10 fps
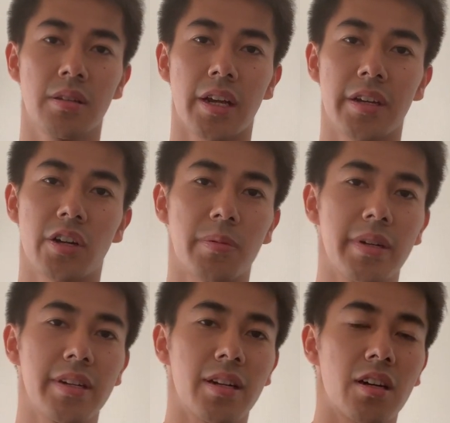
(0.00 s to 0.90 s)

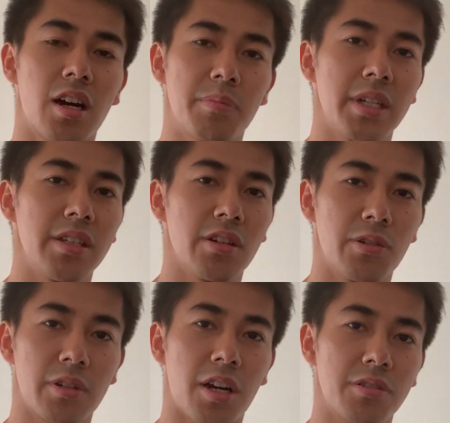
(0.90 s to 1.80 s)
incorporating a company in your
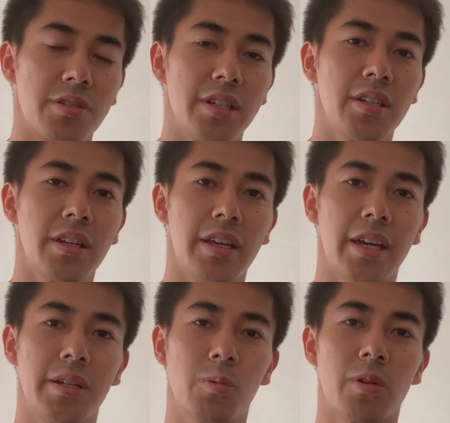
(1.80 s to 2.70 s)
own country
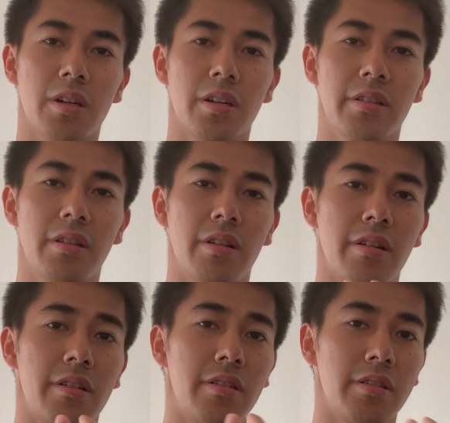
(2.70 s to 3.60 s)
and work
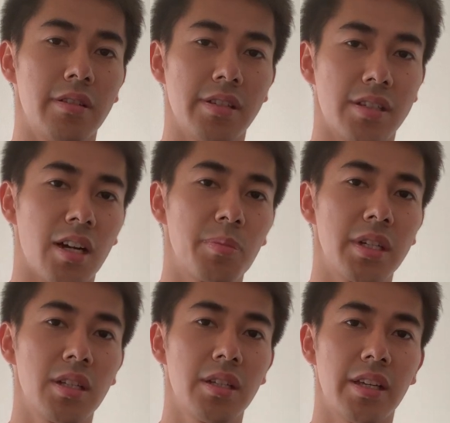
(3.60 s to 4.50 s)
under this
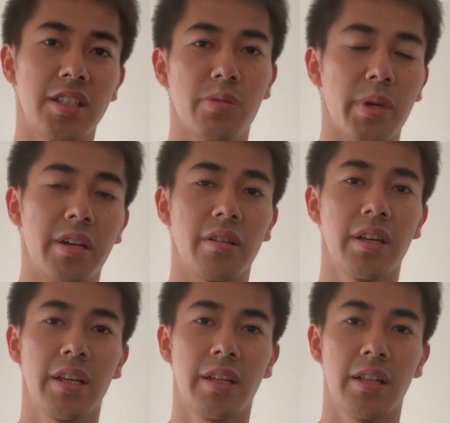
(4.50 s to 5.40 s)
company in Japan.
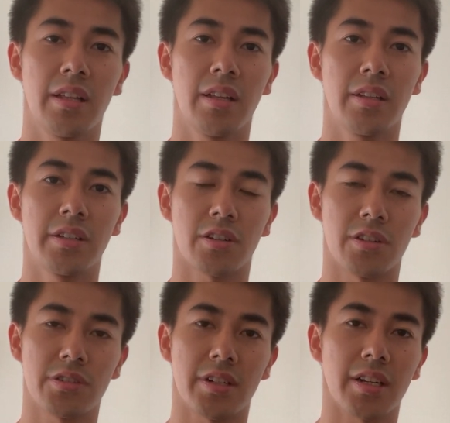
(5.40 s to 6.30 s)
The
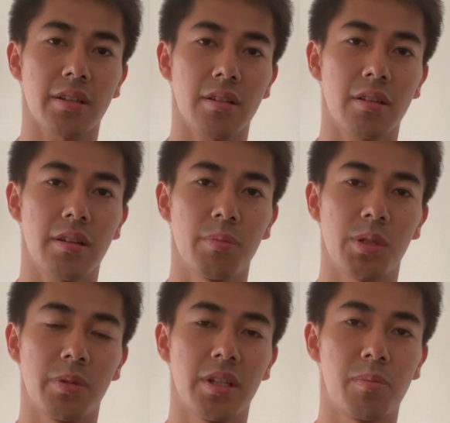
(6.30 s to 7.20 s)
contract
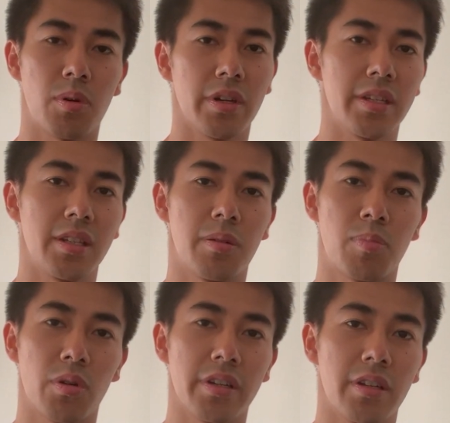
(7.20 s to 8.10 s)
between the employee and the
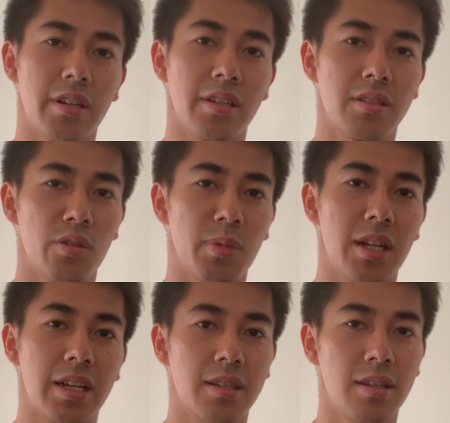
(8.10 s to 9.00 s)
employer needs to be
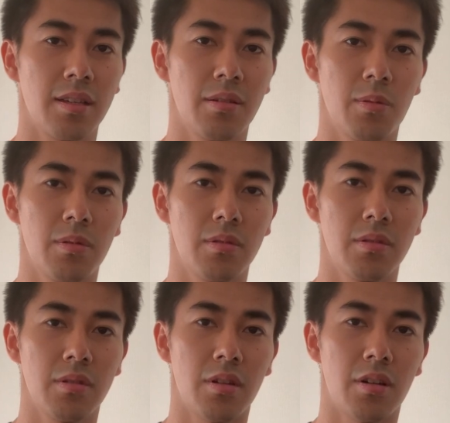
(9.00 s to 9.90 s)
like
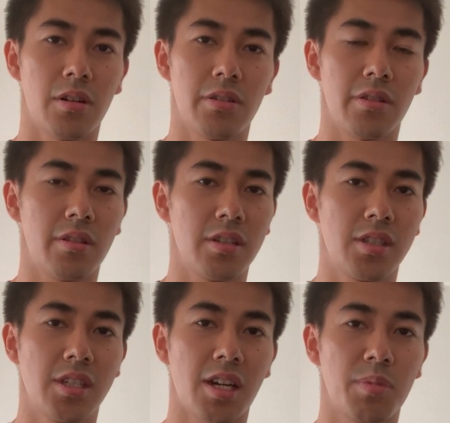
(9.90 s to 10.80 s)
on the
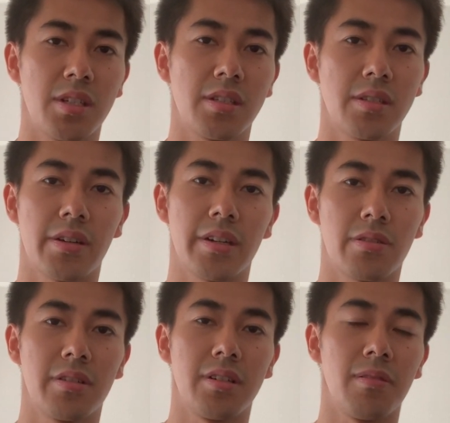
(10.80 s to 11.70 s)
Japanese
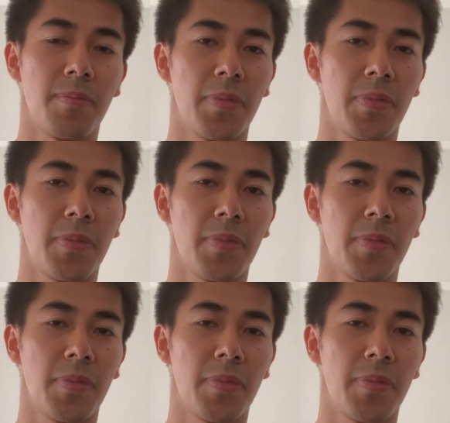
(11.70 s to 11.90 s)
territory.